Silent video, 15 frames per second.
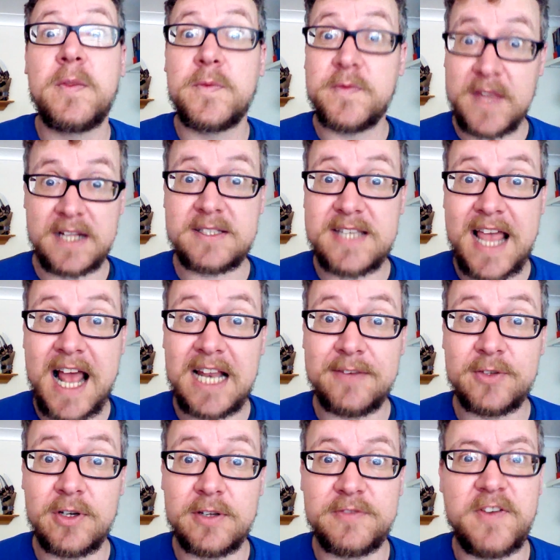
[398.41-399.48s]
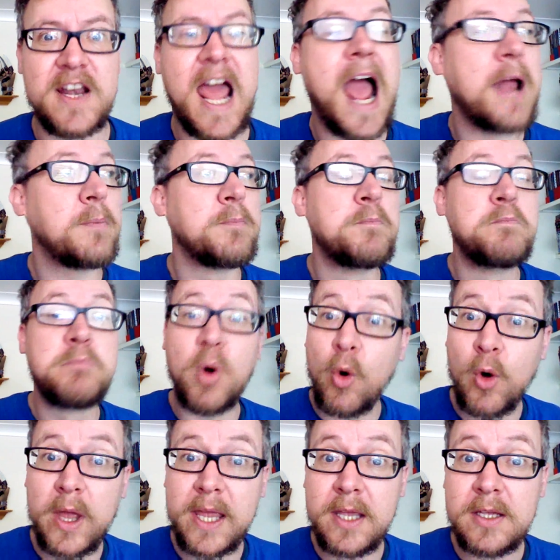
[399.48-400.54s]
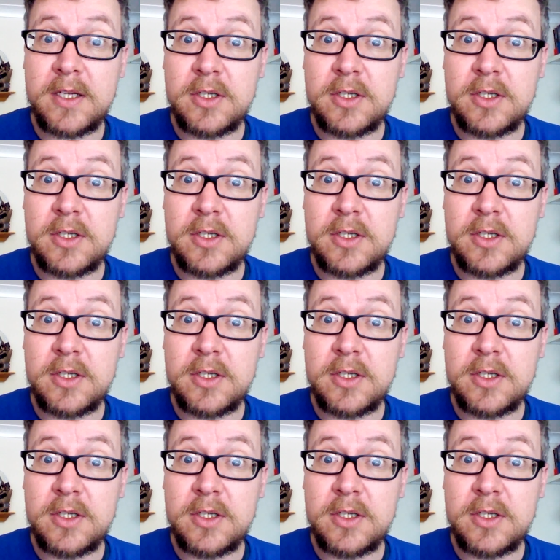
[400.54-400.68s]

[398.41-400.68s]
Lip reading: That's a hell of a lot of fun, and boy